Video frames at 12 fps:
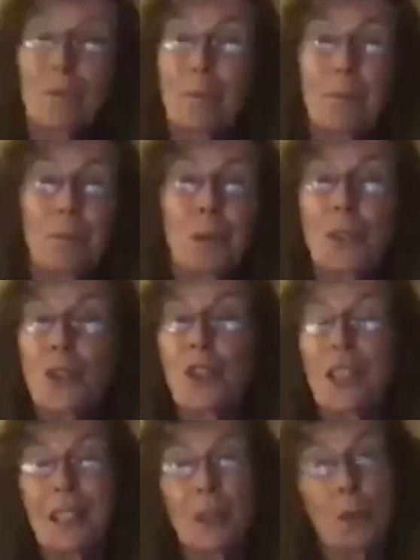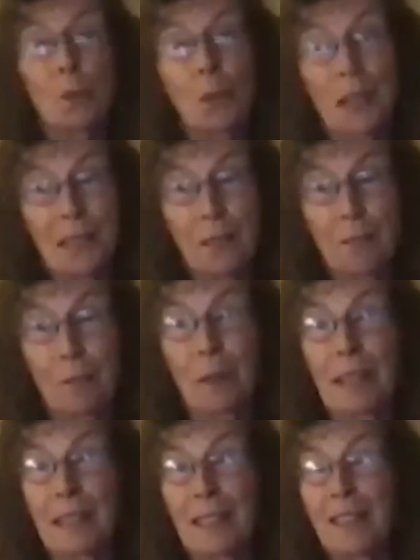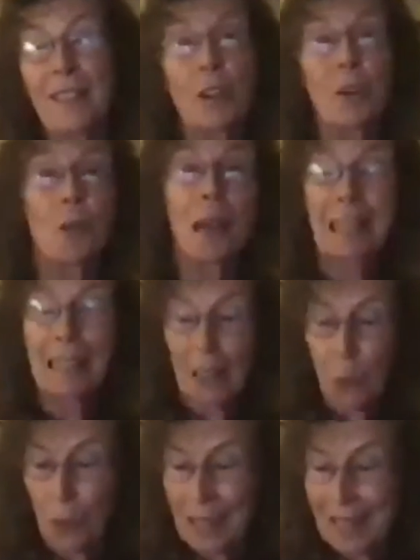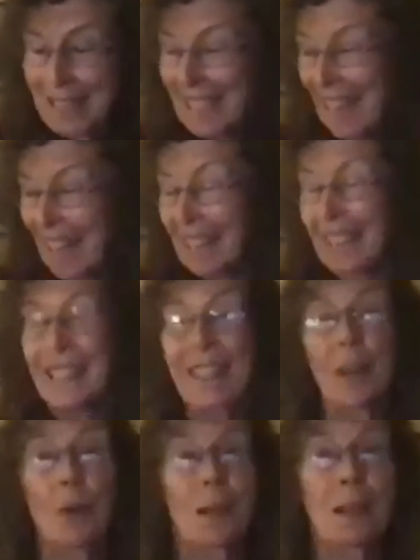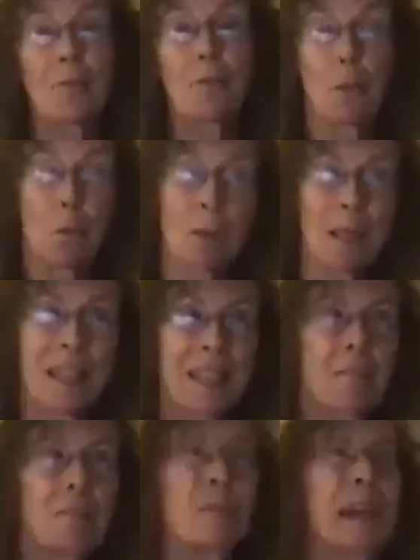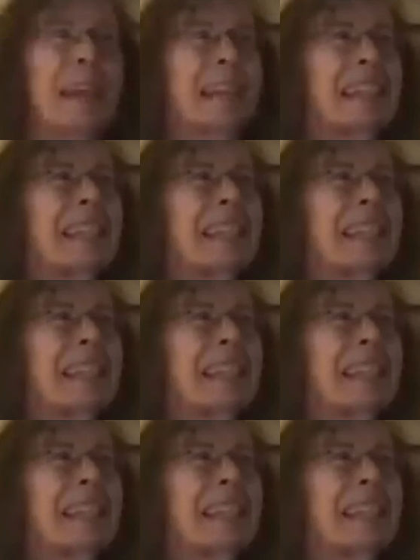was just wonderful and so eloquent and so informative. And